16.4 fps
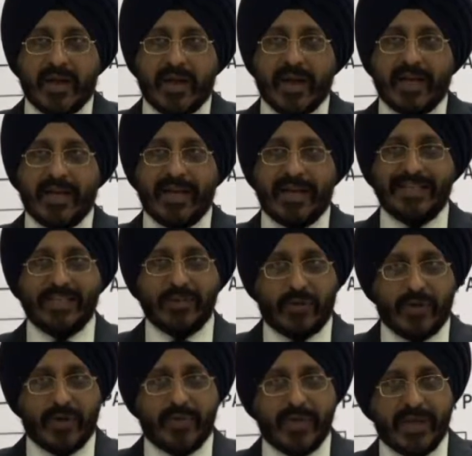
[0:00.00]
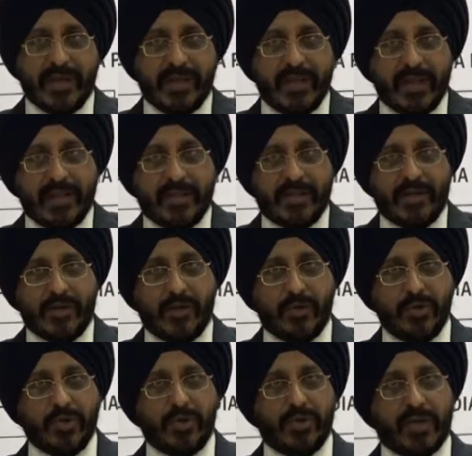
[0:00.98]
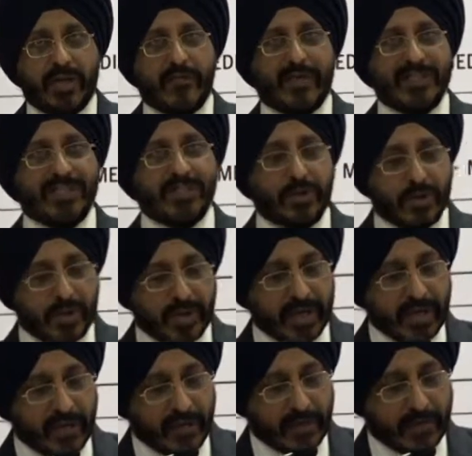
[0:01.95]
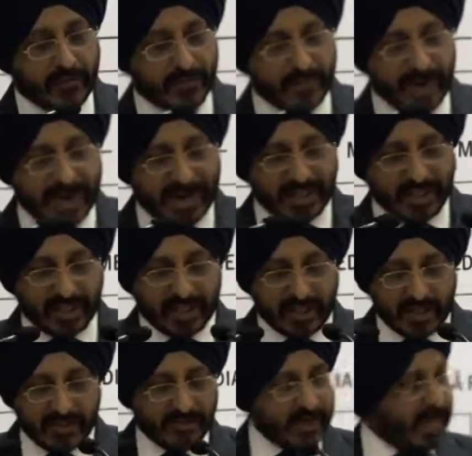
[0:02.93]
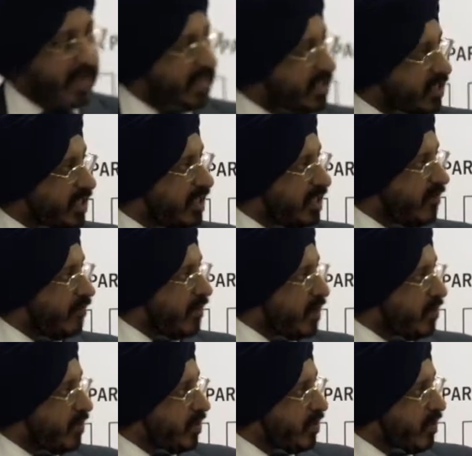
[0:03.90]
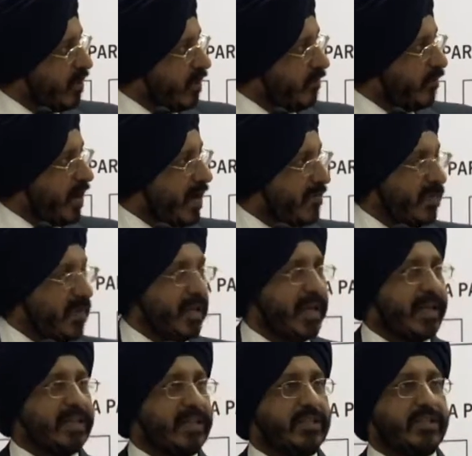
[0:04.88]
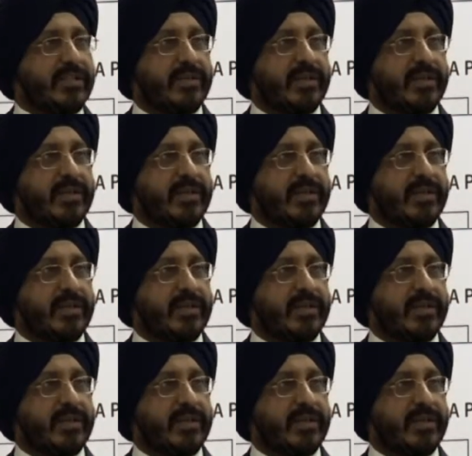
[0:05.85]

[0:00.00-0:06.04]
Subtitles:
And he has told me that you should give a story of Maharshi Dharampalji, the founder of MDH.